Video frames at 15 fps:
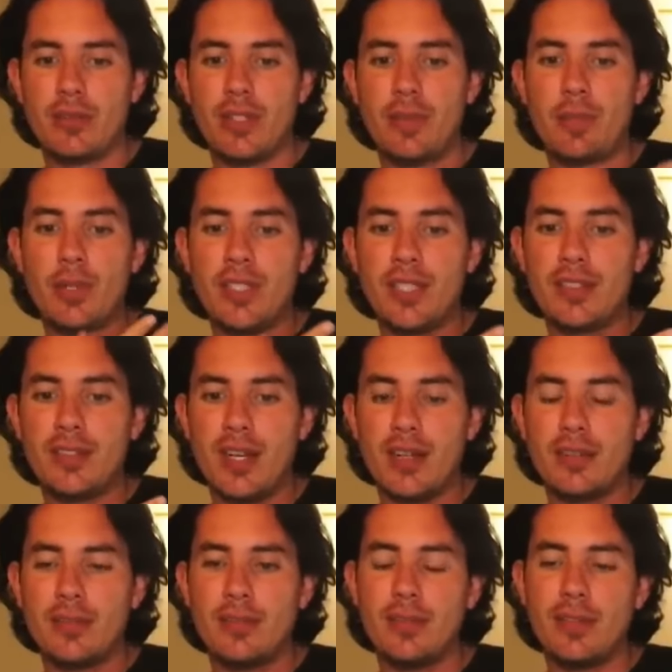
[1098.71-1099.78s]
the
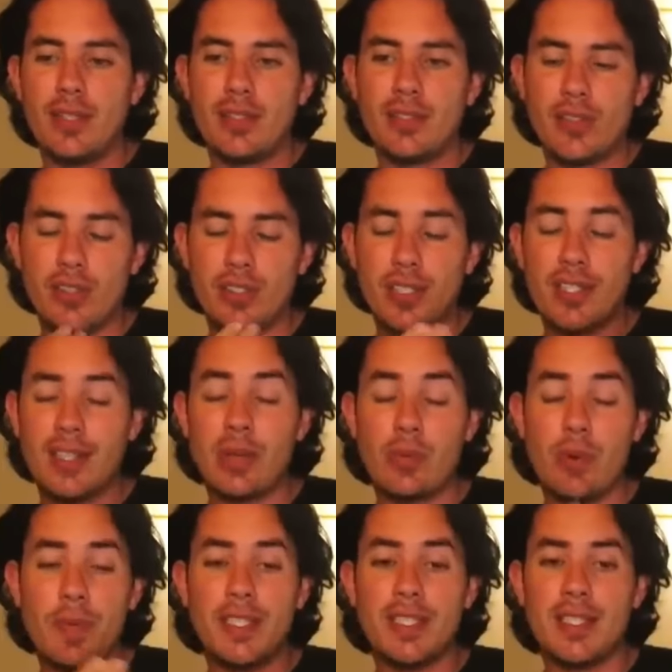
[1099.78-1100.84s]
protecta is constantly
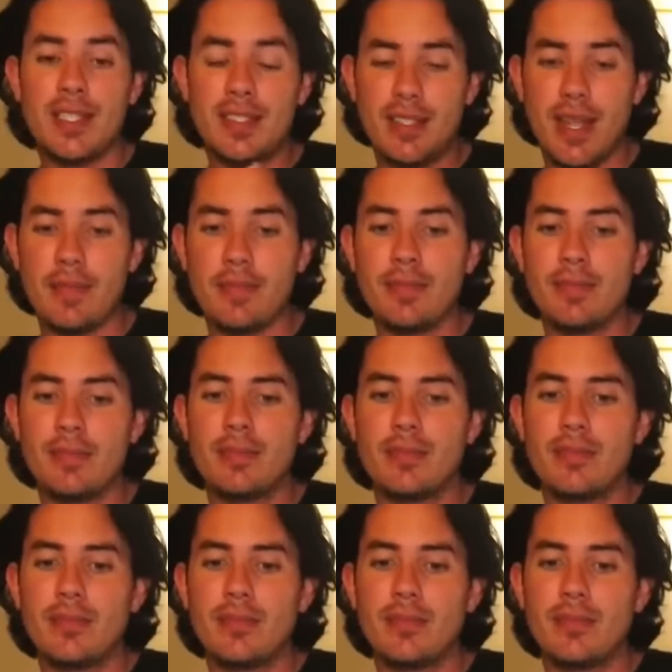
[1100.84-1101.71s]
repeating the same